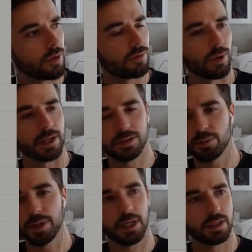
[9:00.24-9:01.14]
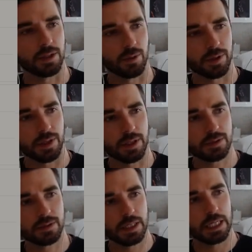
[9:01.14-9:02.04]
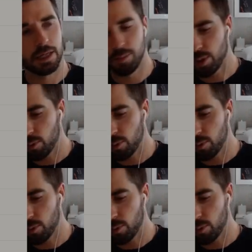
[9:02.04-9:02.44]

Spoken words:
of ways that we can deal with this, but